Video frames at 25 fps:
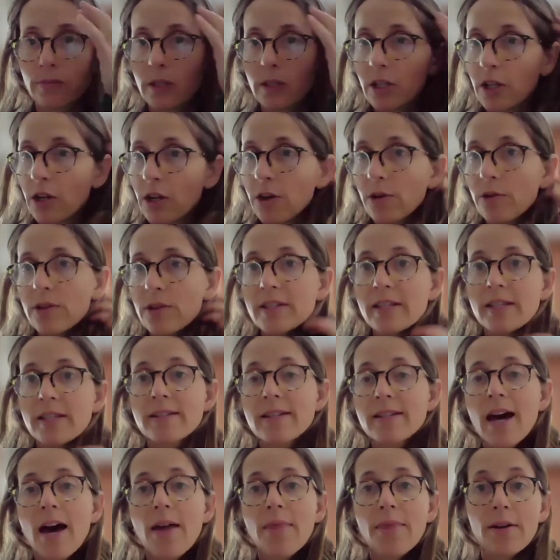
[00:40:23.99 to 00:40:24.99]
you know, this is
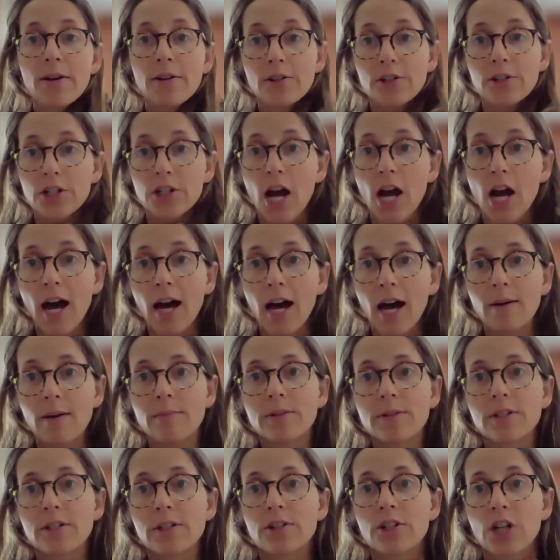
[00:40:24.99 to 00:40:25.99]
not their
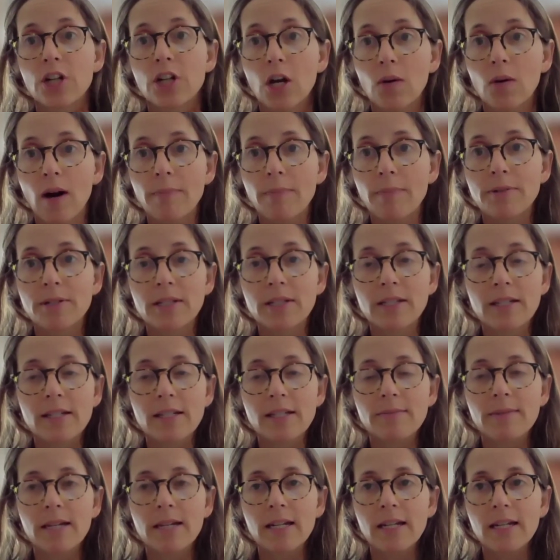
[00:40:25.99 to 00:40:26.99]
job to show up to these
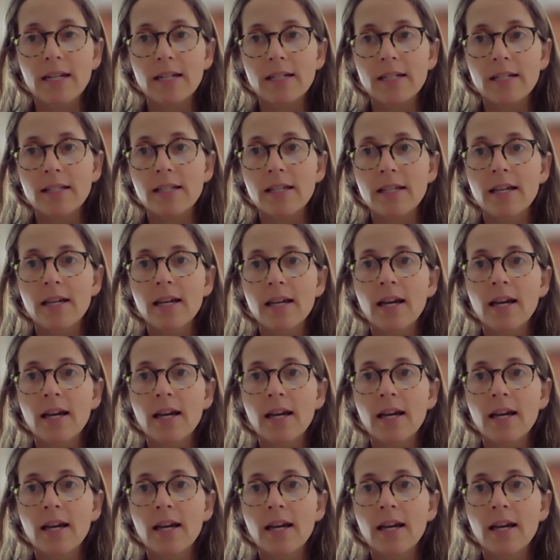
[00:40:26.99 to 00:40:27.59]
meetings.